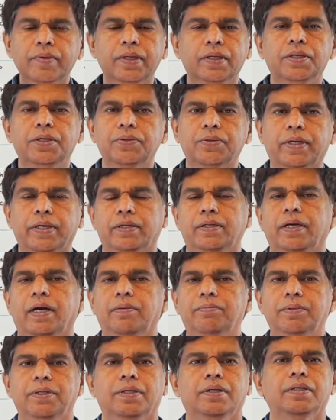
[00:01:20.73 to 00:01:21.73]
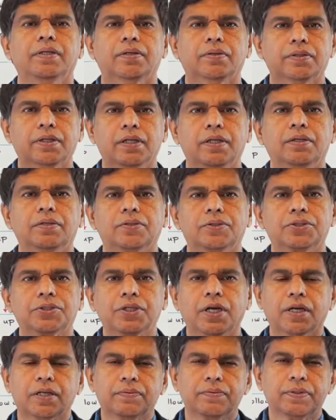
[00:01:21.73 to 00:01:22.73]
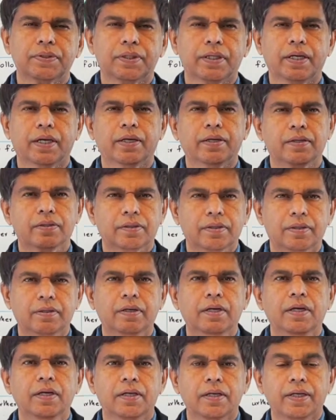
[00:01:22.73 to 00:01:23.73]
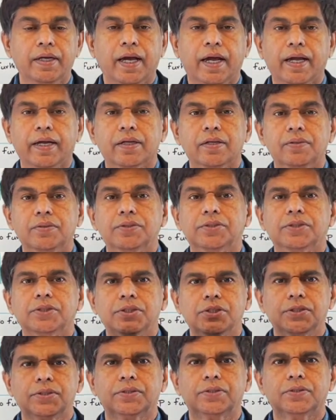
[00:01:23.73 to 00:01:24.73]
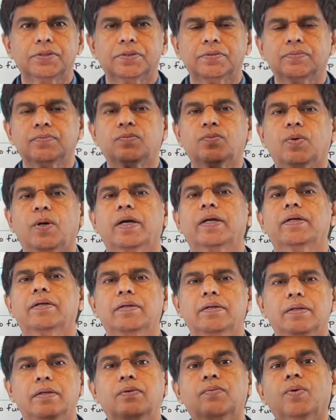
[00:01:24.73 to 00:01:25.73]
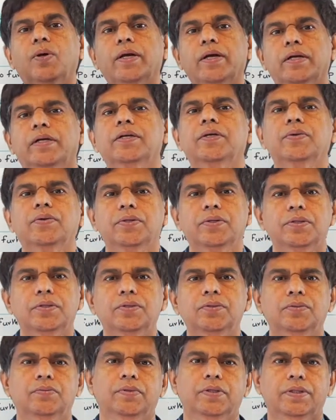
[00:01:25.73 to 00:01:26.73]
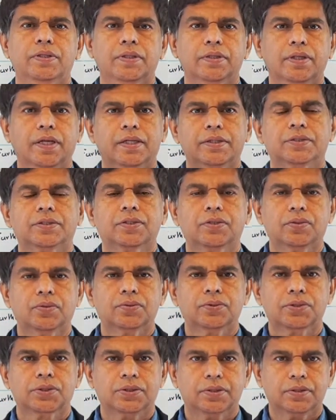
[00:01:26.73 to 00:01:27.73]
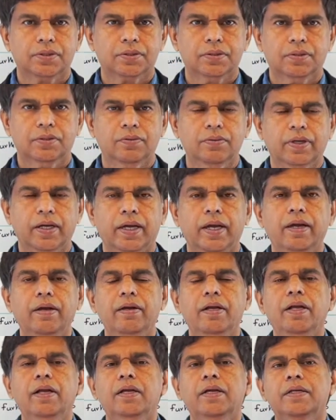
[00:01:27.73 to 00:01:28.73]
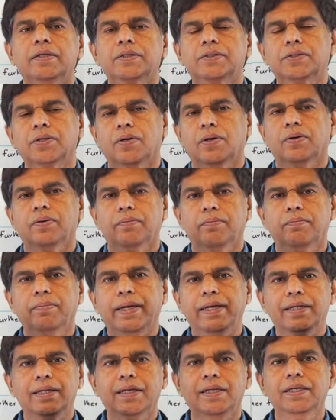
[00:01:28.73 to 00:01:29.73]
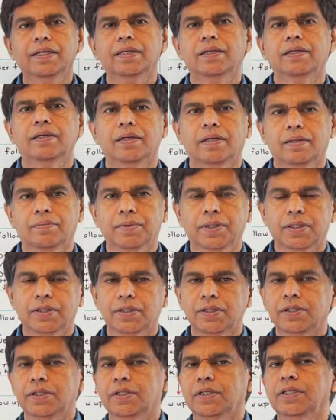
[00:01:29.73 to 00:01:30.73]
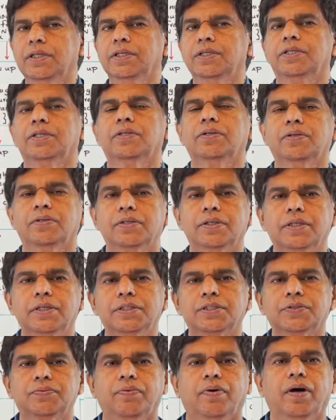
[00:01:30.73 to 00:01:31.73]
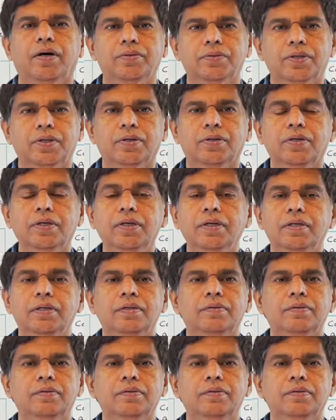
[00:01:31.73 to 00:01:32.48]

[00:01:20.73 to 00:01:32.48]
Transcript: you can, I mean, you know, then you're stuck with another diagnosis, what what are you going to do with it that's the question okay so mainly i mean you, you need to know is found on